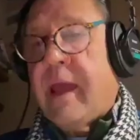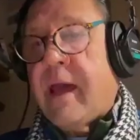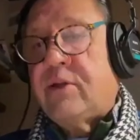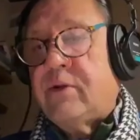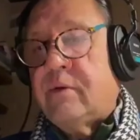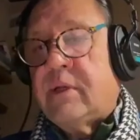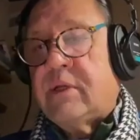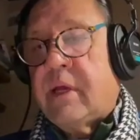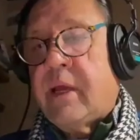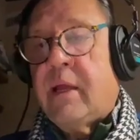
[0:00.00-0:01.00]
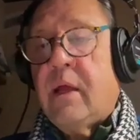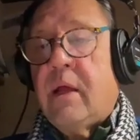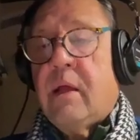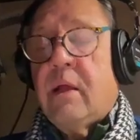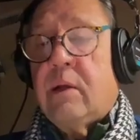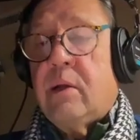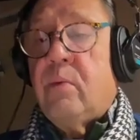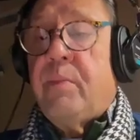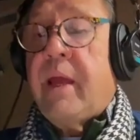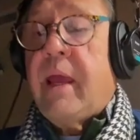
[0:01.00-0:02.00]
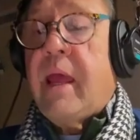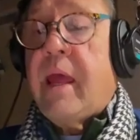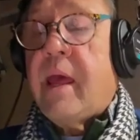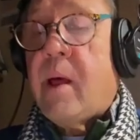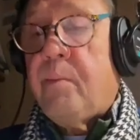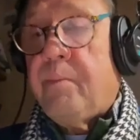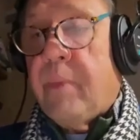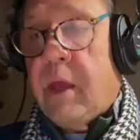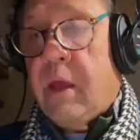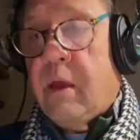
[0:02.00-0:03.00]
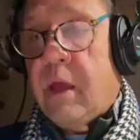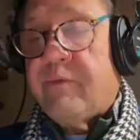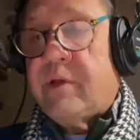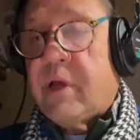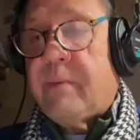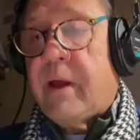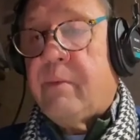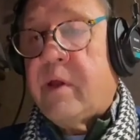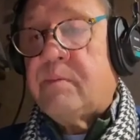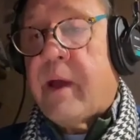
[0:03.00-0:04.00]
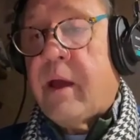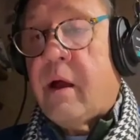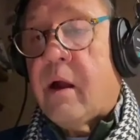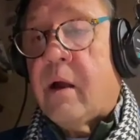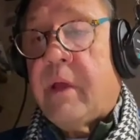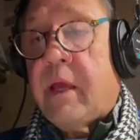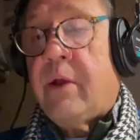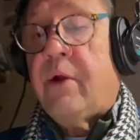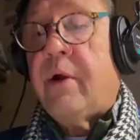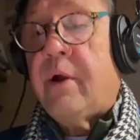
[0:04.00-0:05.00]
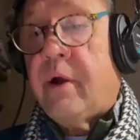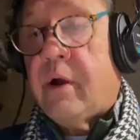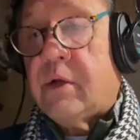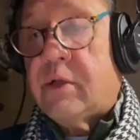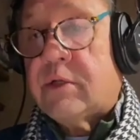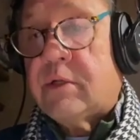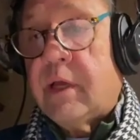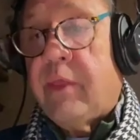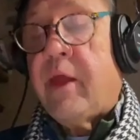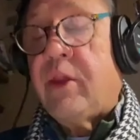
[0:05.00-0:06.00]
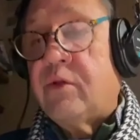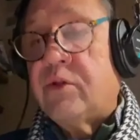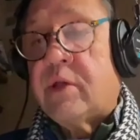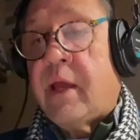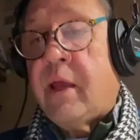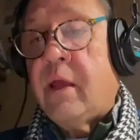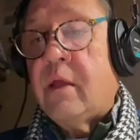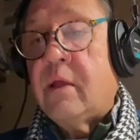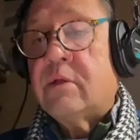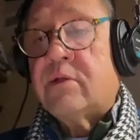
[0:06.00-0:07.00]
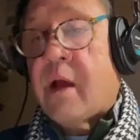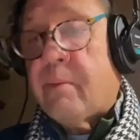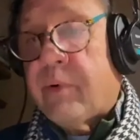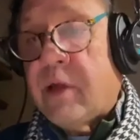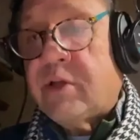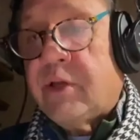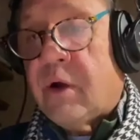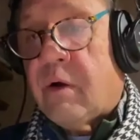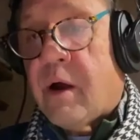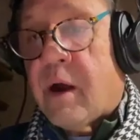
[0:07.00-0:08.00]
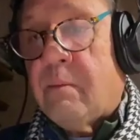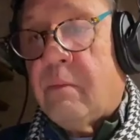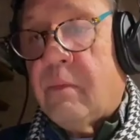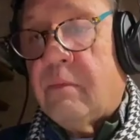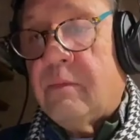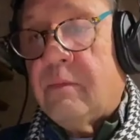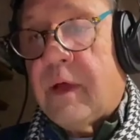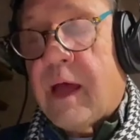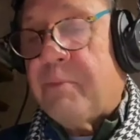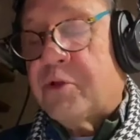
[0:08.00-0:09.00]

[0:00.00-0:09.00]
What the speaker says: at you and saying, "Lupe, help me. Every time I raise my arm, it hurts." And then you say, "Stop raising your arm." I'm